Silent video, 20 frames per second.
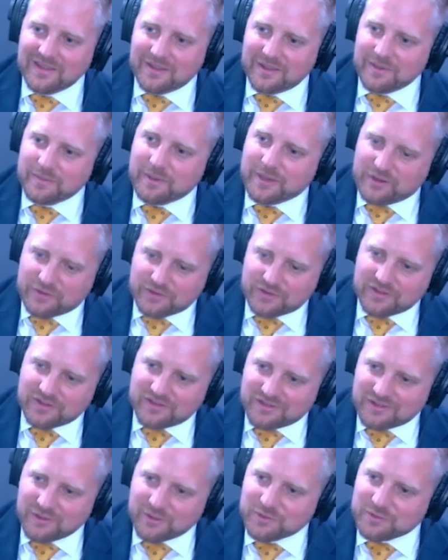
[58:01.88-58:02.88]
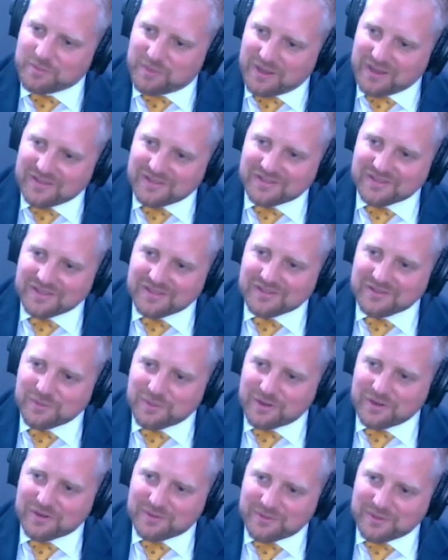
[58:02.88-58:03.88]
Because it's those places
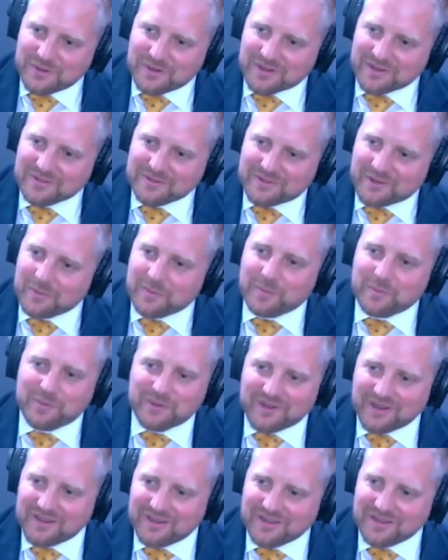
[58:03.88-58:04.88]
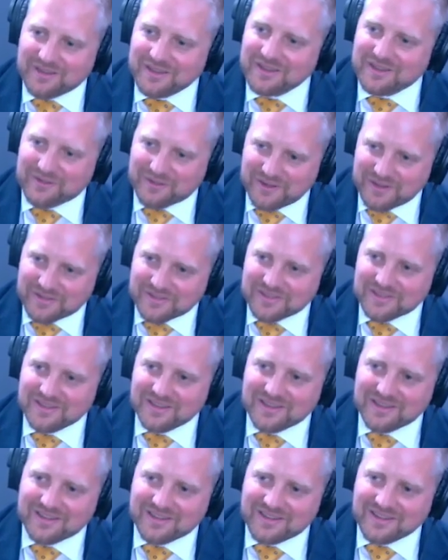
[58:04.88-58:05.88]
where you can come up with anything crazy
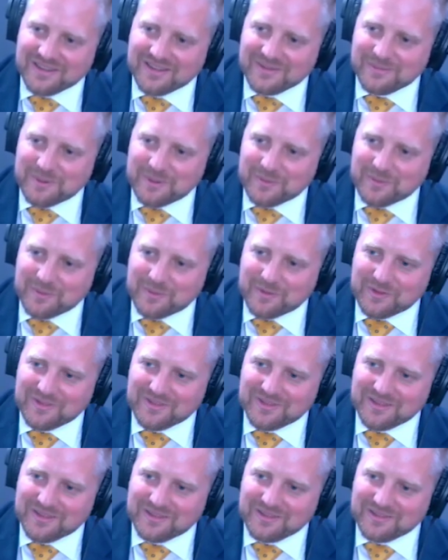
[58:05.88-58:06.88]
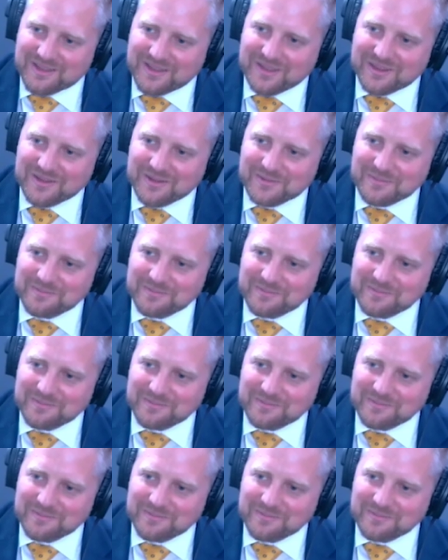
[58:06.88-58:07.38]
and people will still take you.